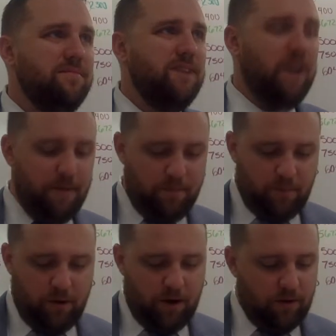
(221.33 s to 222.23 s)
Okay,
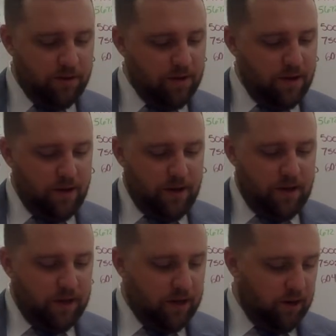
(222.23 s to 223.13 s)
well,
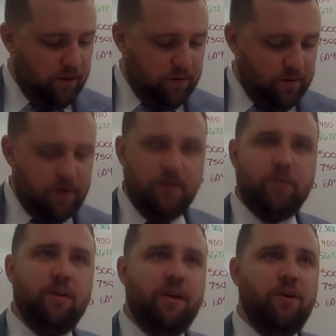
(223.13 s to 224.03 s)

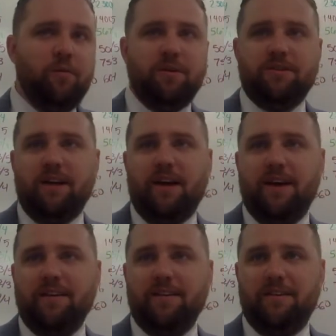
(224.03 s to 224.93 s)
what do they normally
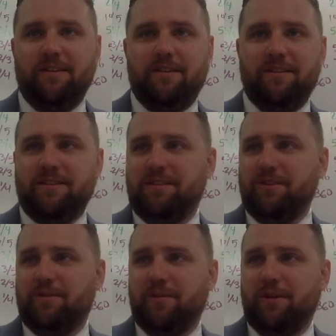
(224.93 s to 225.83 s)
say? Hey, does
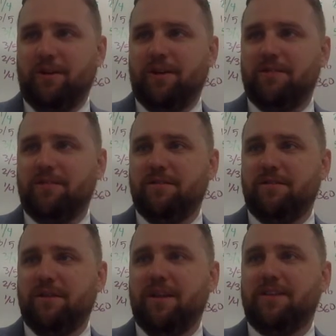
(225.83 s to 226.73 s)
this look familiar?
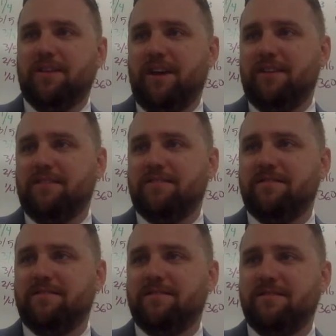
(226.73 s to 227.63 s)
What do they say?
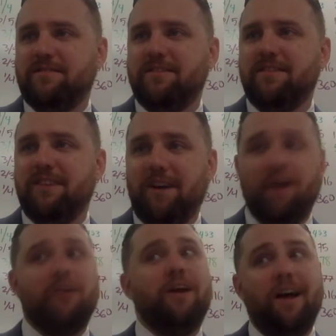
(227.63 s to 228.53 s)

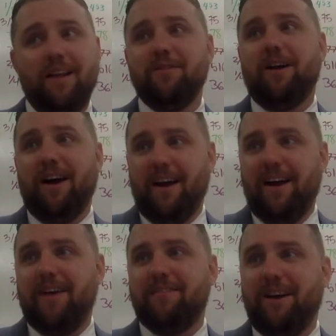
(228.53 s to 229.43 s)
Oh, yeah, that's what I
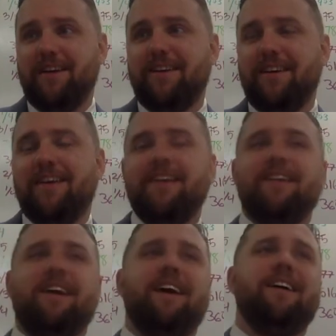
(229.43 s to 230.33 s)
have, right?
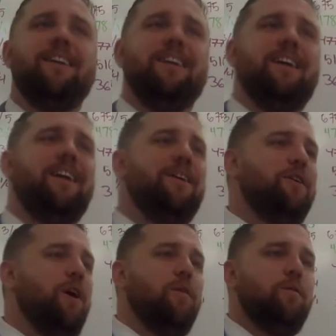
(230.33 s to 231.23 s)
Okay, and
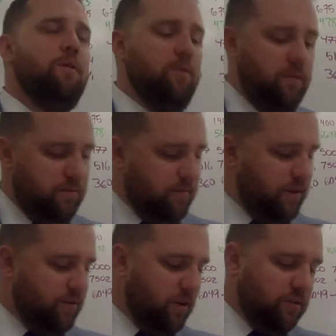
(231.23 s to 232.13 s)
you go, what,
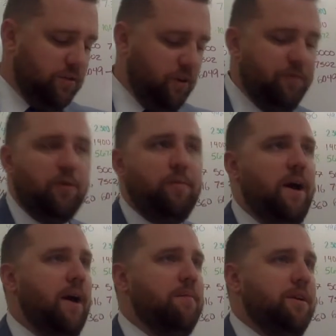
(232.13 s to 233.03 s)
Ms. Jones, don't feel
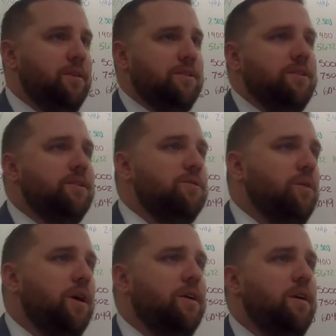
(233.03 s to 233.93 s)
bad because this is
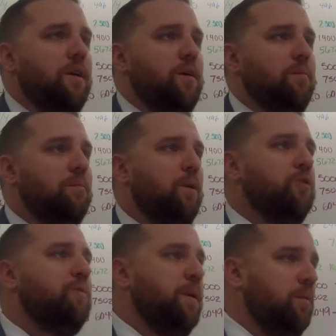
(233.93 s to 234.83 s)
what
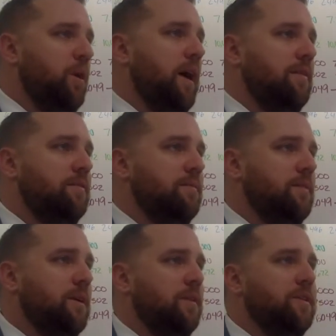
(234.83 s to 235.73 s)
most people have.
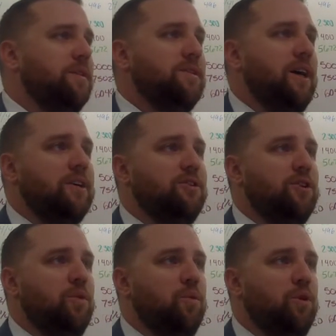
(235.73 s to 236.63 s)
This is
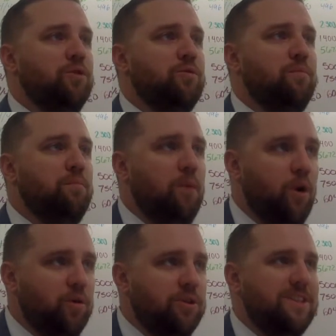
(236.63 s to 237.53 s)
actually the world's
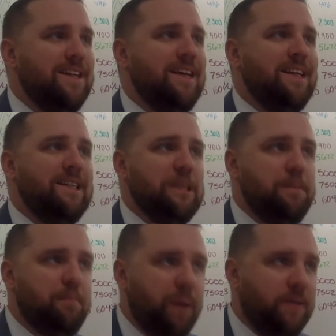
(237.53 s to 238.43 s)
most
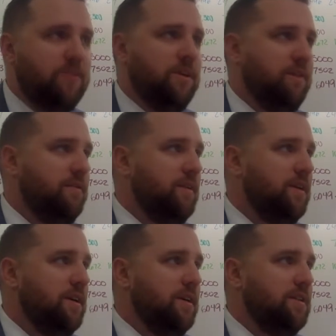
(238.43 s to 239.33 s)
expensive
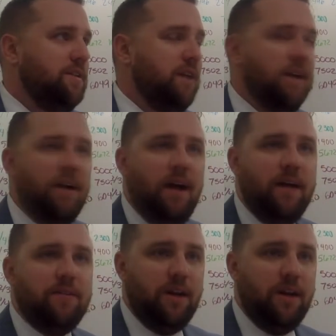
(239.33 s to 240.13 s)
set of knives.